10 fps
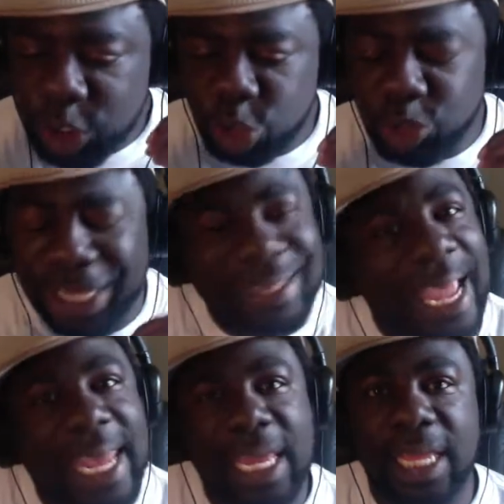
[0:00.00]
Drink
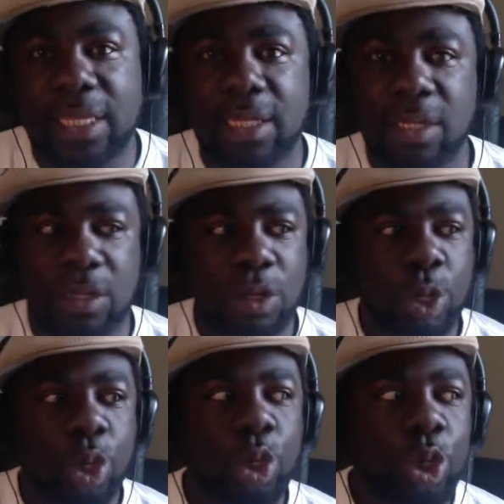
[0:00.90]
that in.
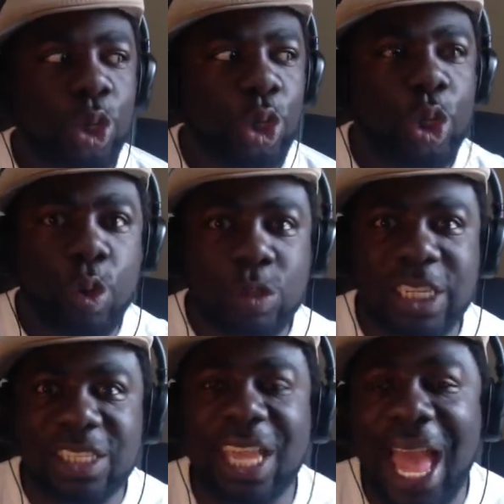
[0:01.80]
You
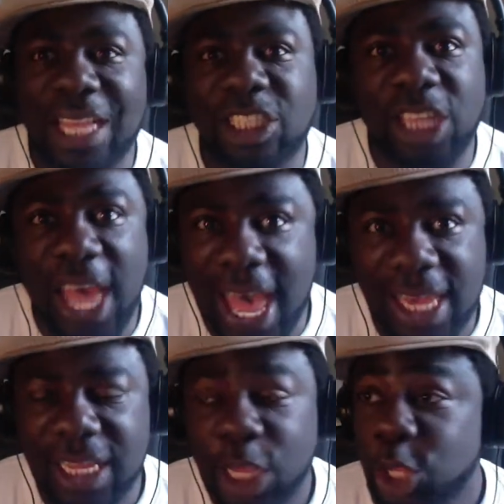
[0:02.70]
just got shot.